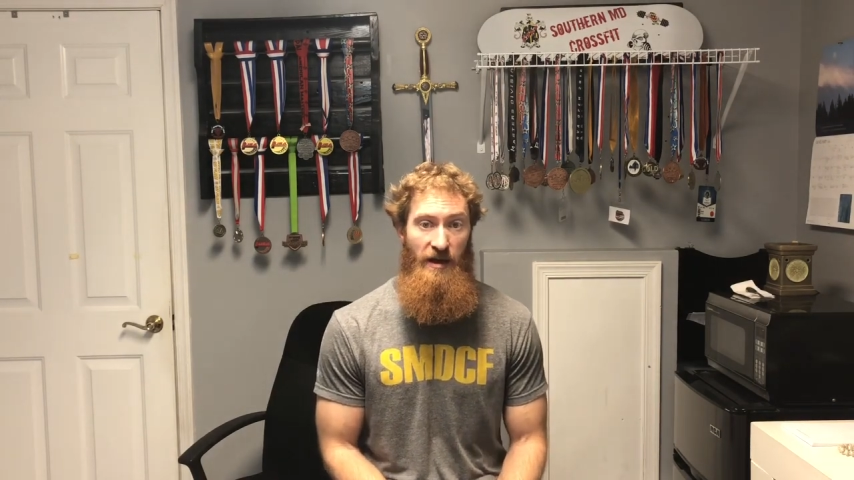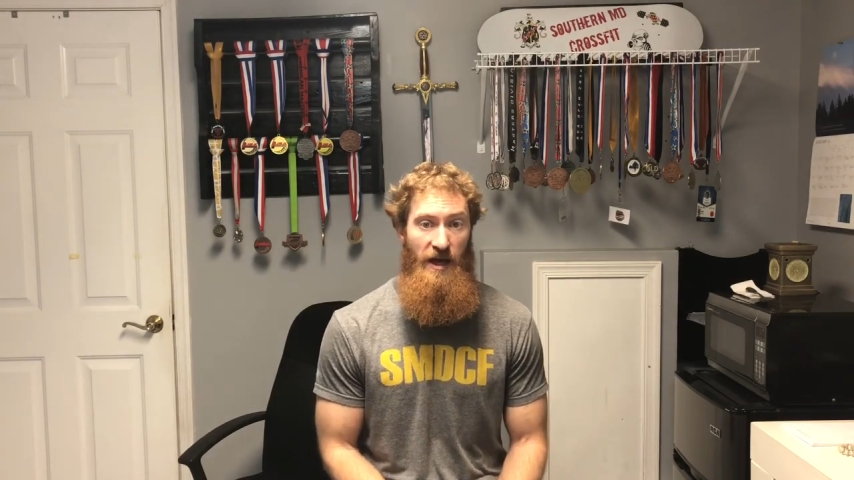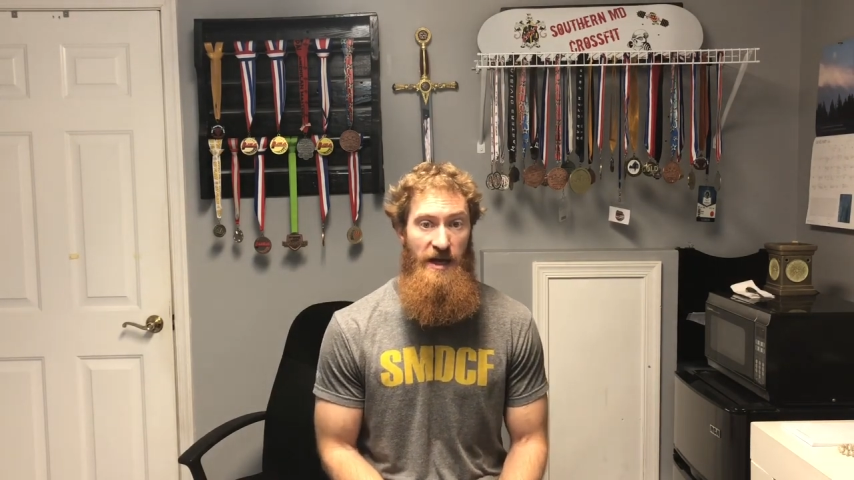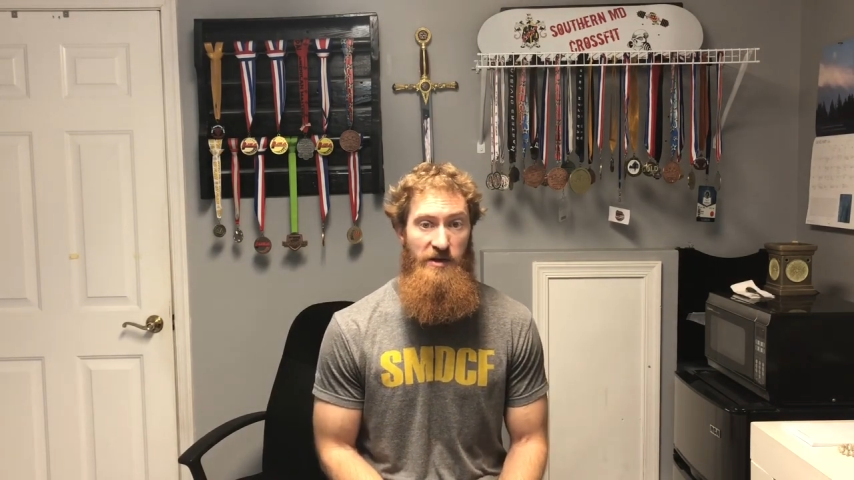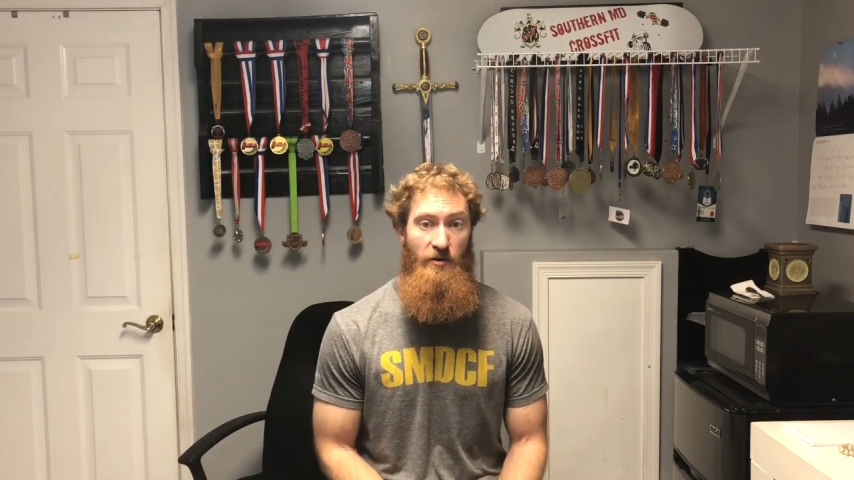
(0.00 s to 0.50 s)

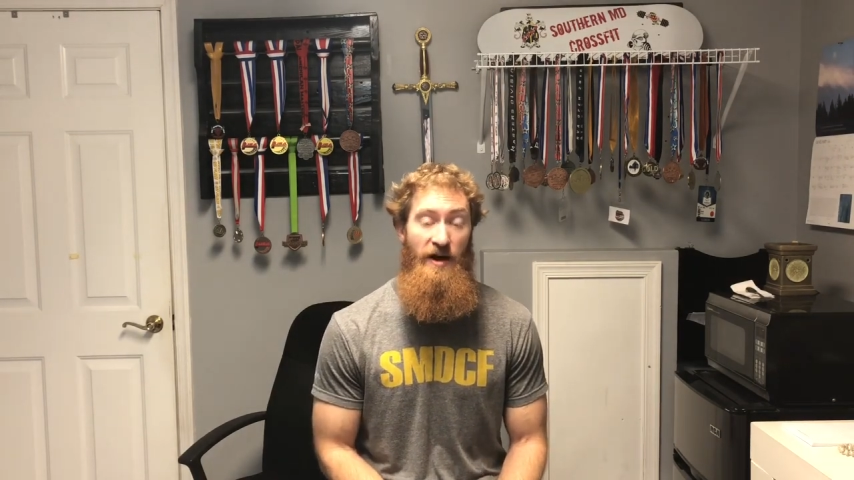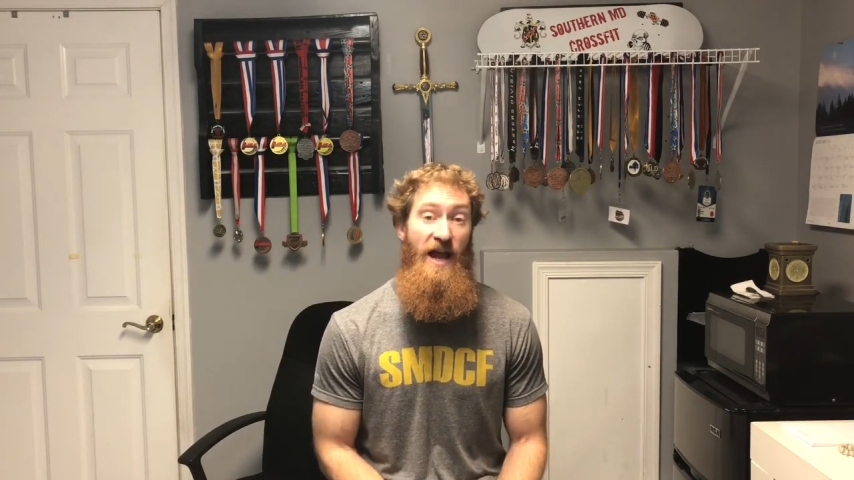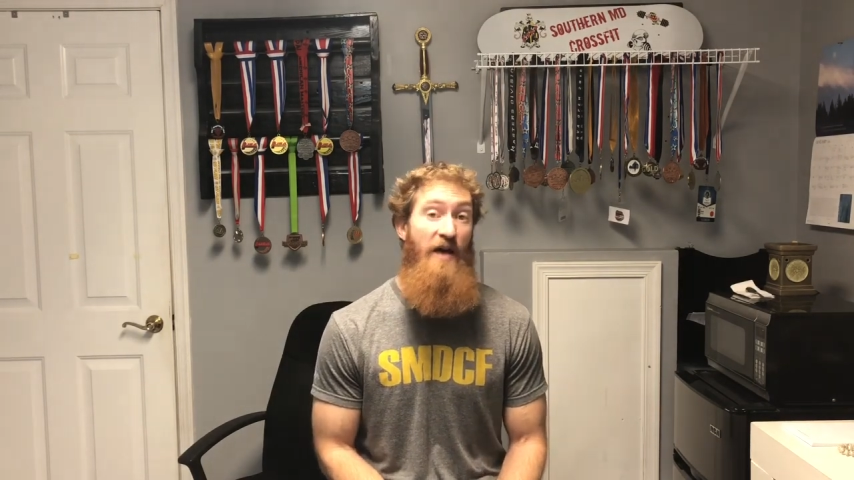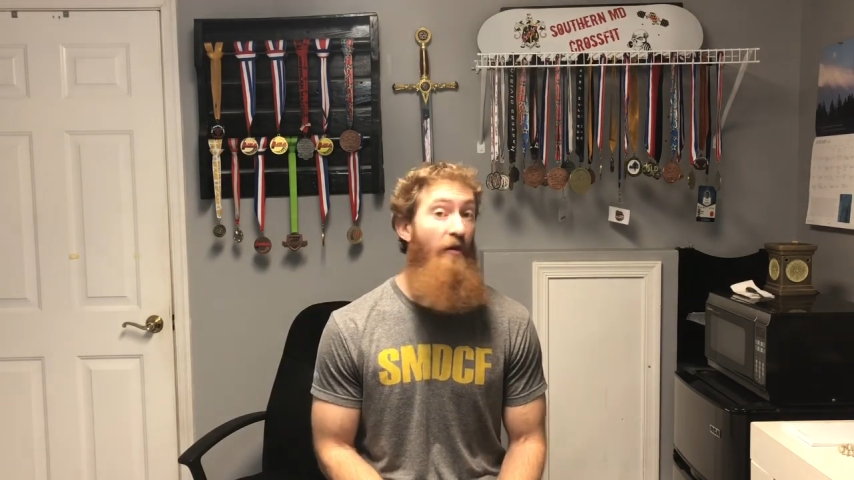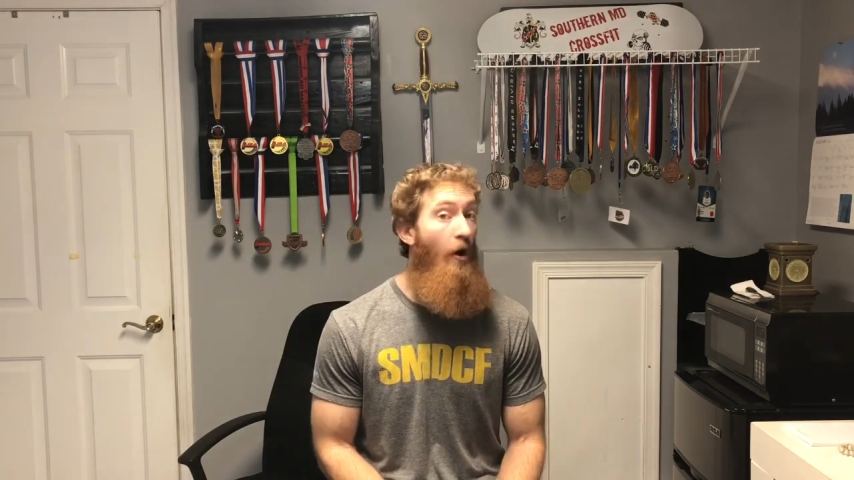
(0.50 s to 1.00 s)
and you're going to
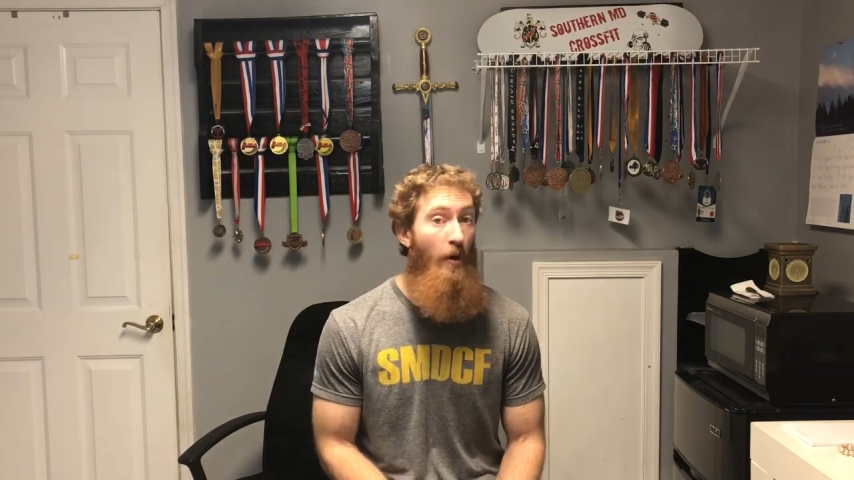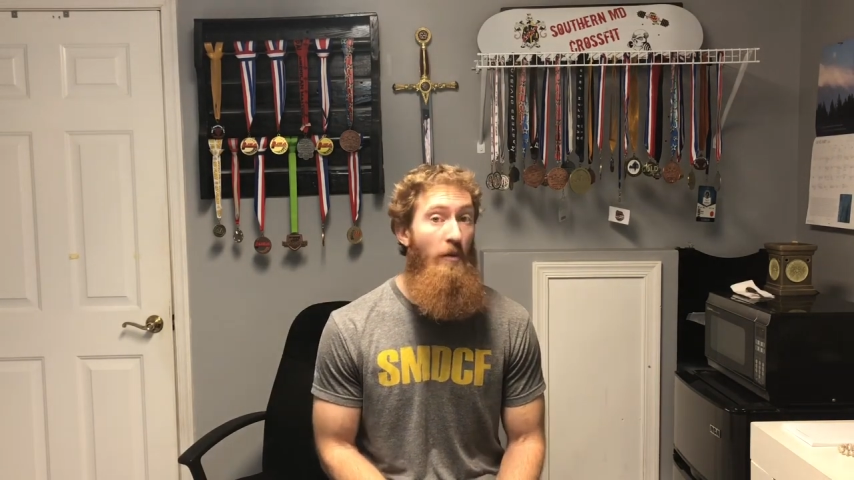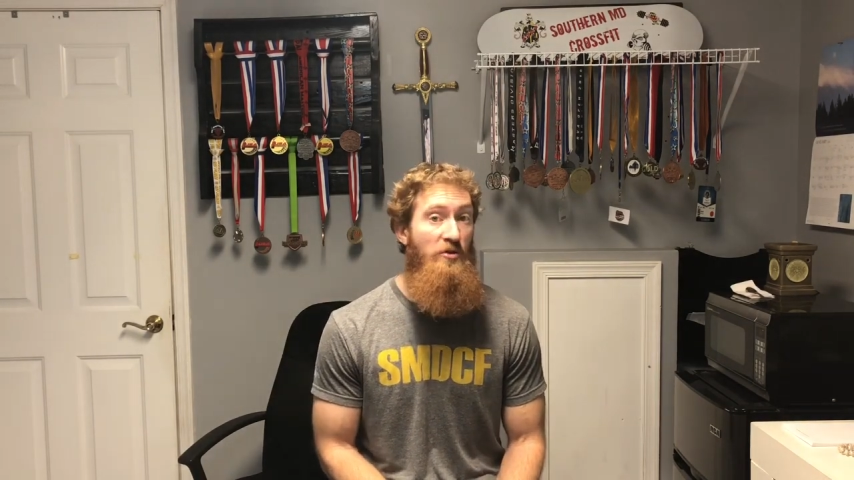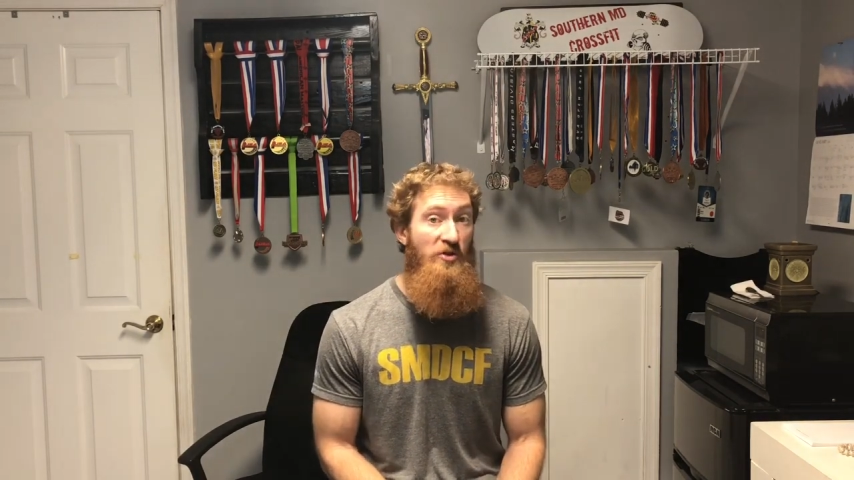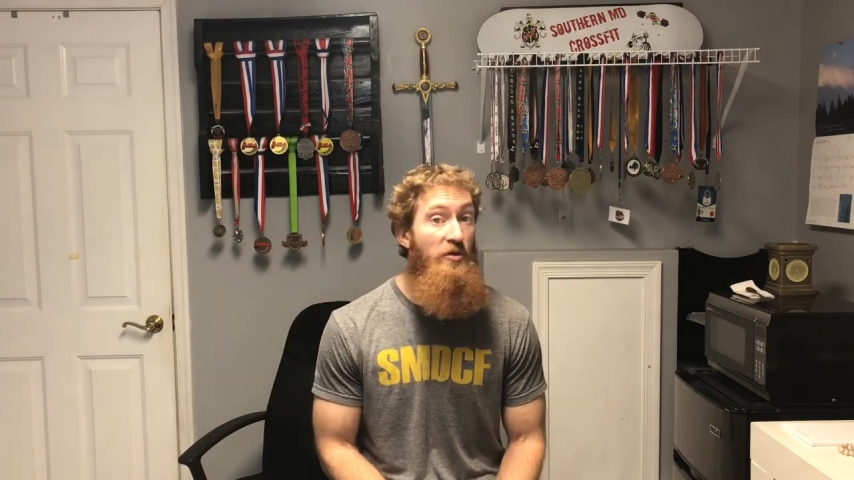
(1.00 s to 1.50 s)
have
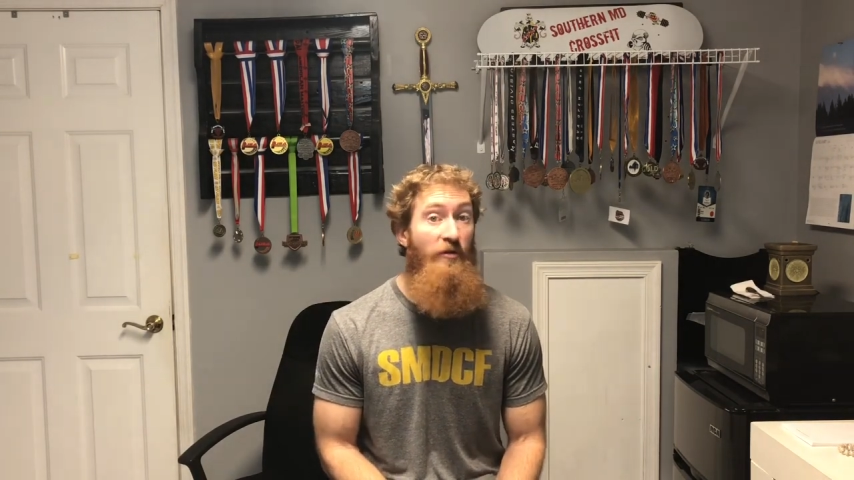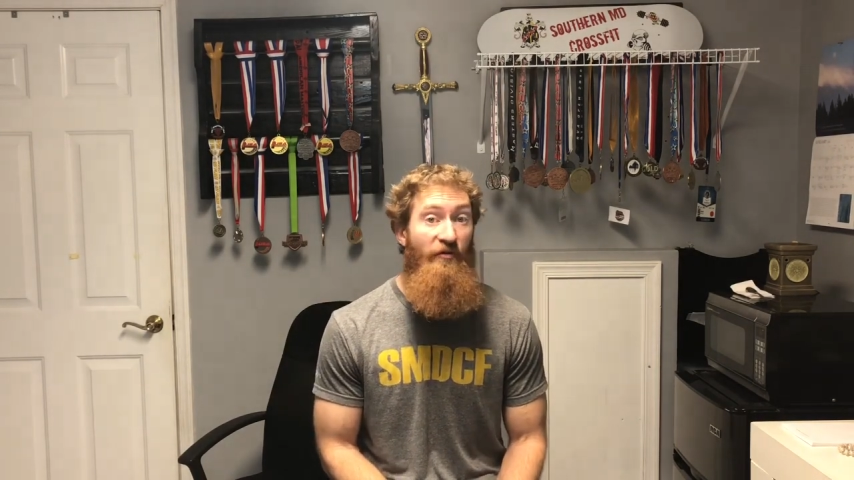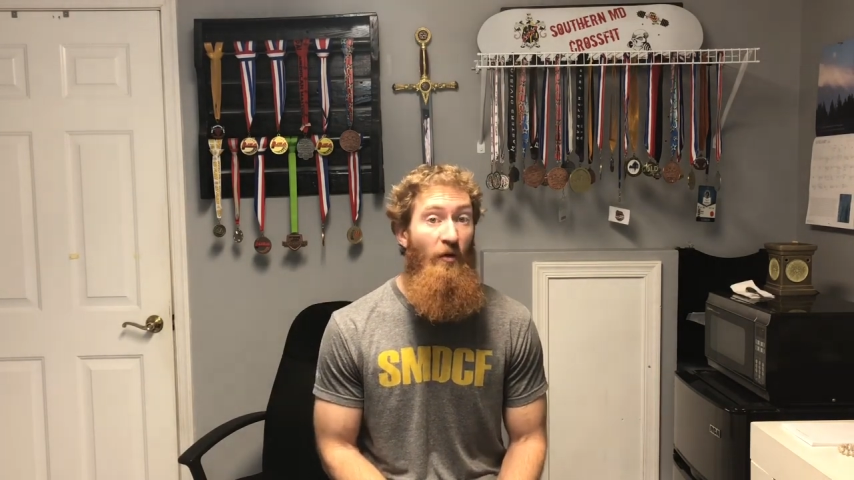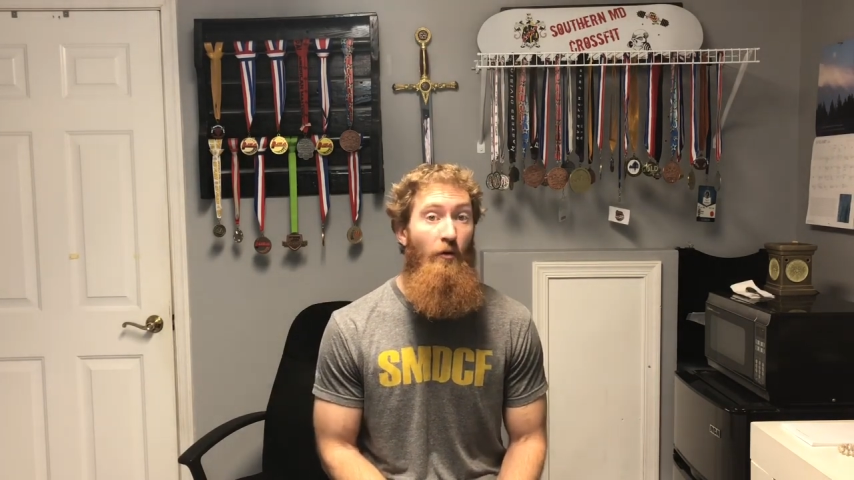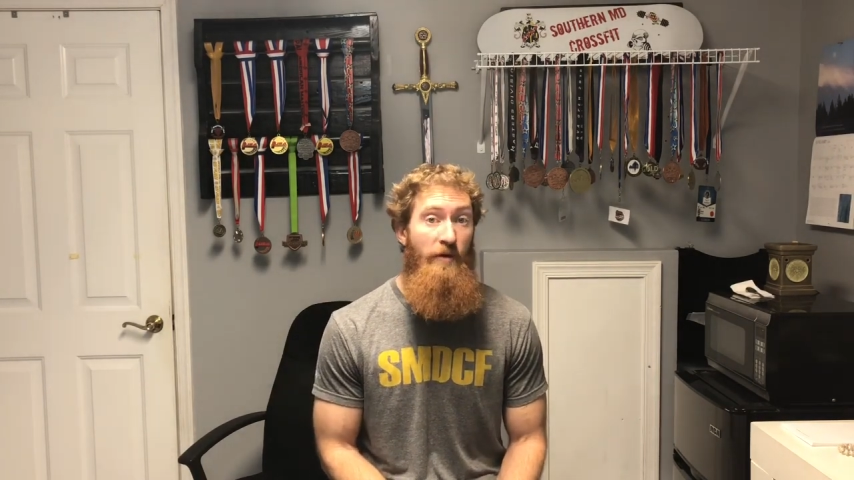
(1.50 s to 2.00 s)
almost 2
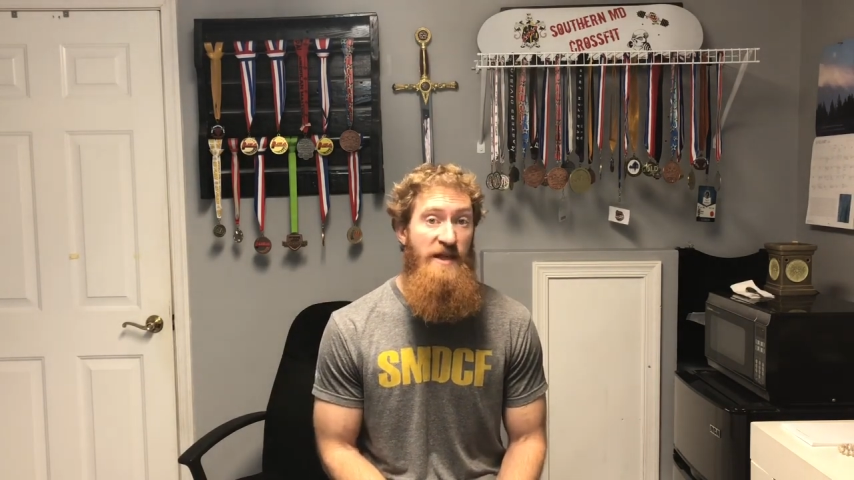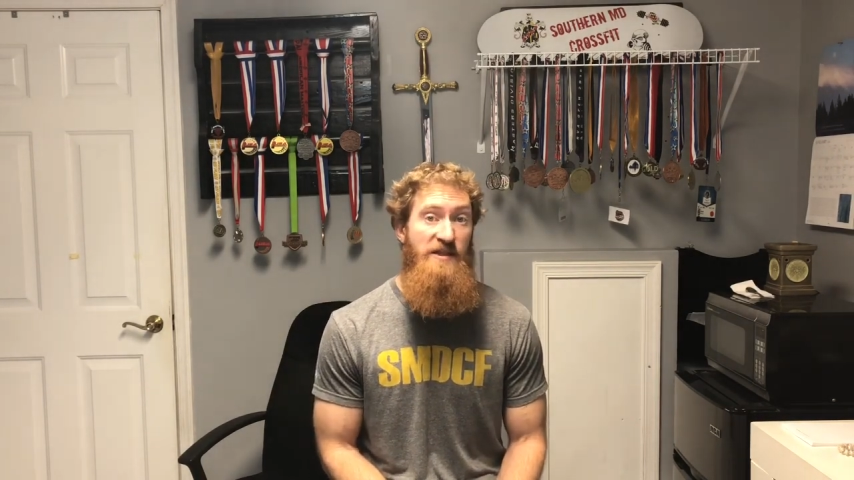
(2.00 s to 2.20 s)
full weeks